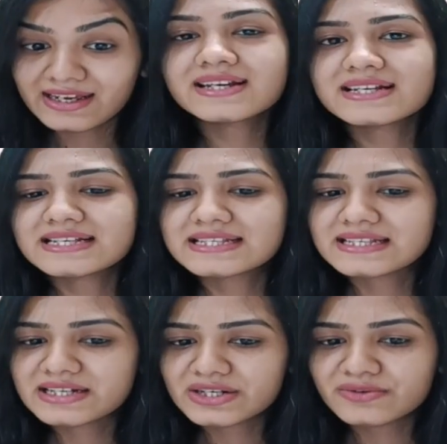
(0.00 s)

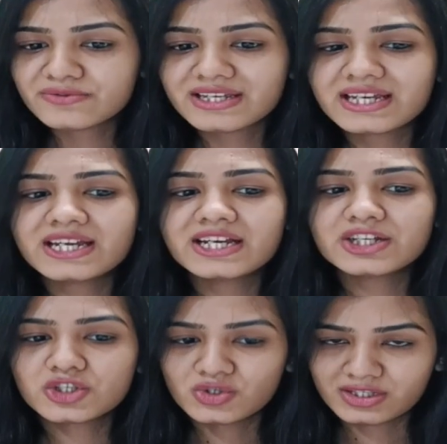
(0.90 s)
servir, to
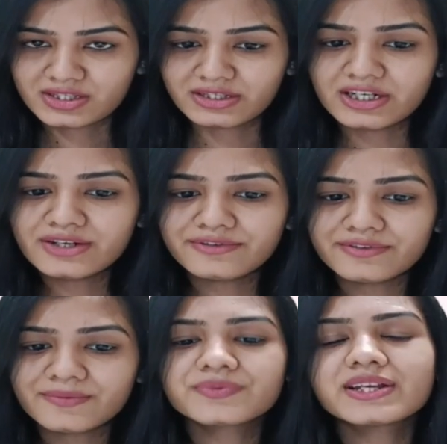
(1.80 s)
serve,
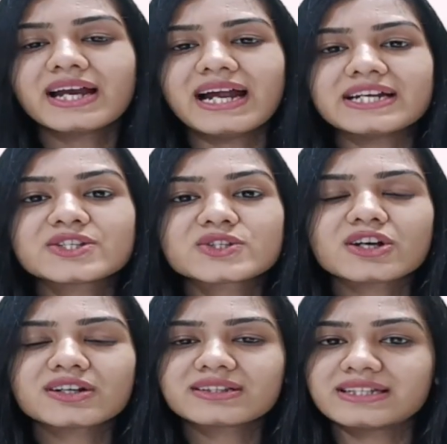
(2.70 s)
and
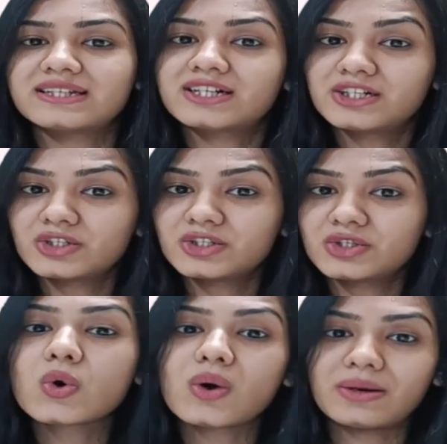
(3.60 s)
sortir, to go
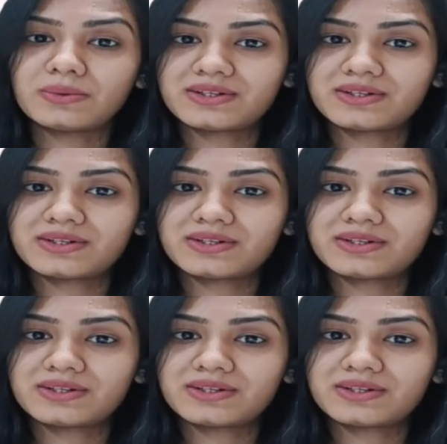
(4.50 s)
out.